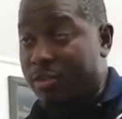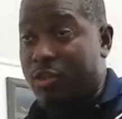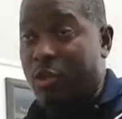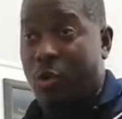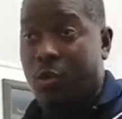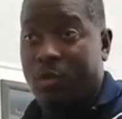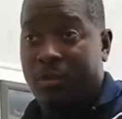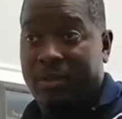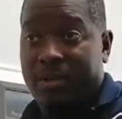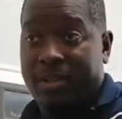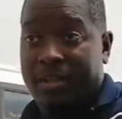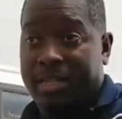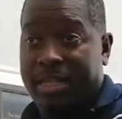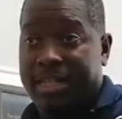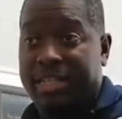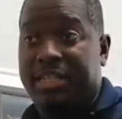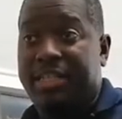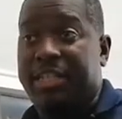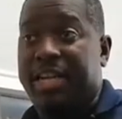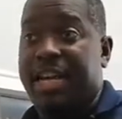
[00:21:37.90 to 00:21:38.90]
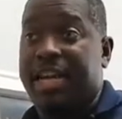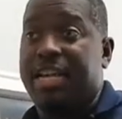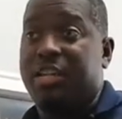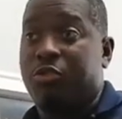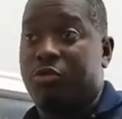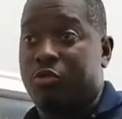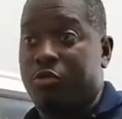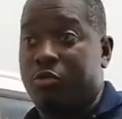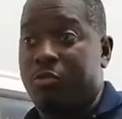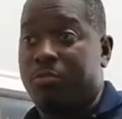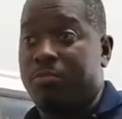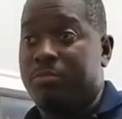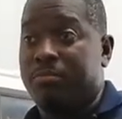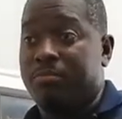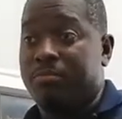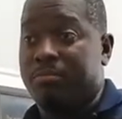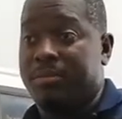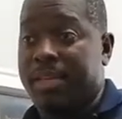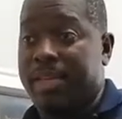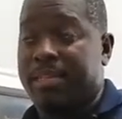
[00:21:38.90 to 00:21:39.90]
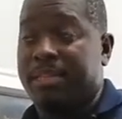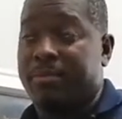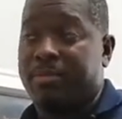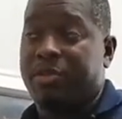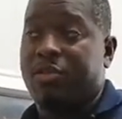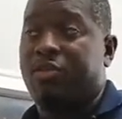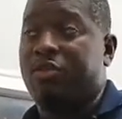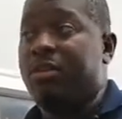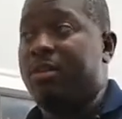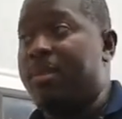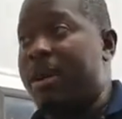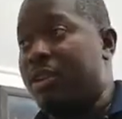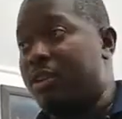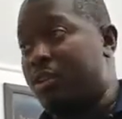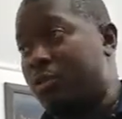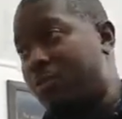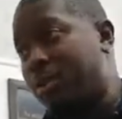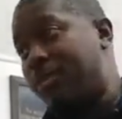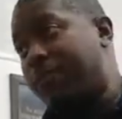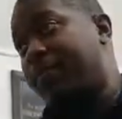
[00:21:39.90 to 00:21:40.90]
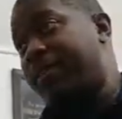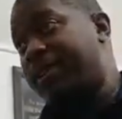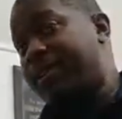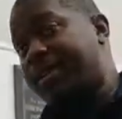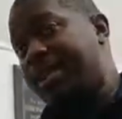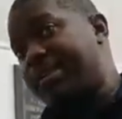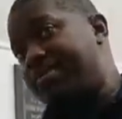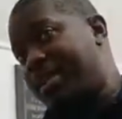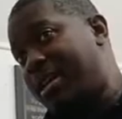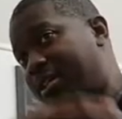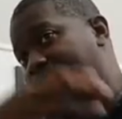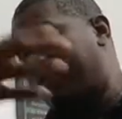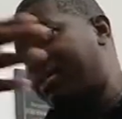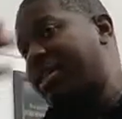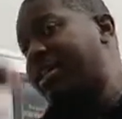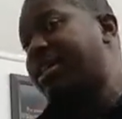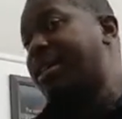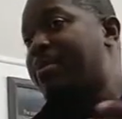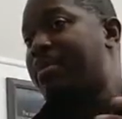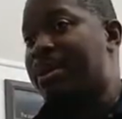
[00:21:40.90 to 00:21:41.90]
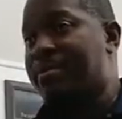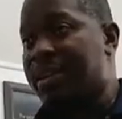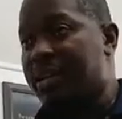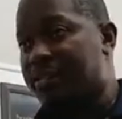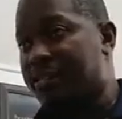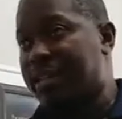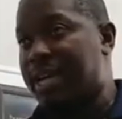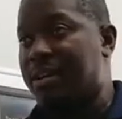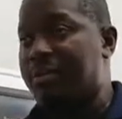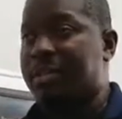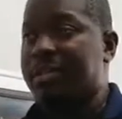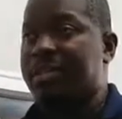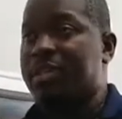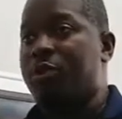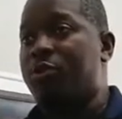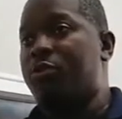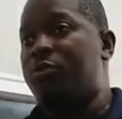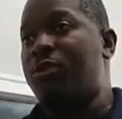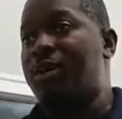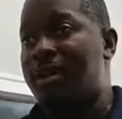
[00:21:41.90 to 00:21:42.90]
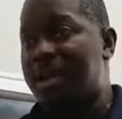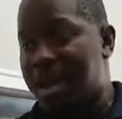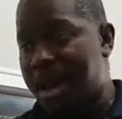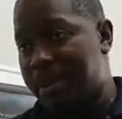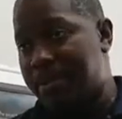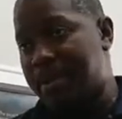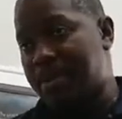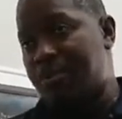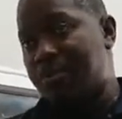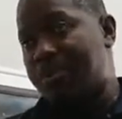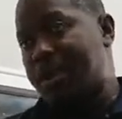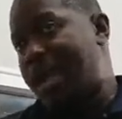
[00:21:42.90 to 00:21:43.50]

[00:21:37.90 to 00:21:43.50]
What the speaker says: So each age group takes up a certain amount of square feet. They measure it. They measure it out. They tell you how many you can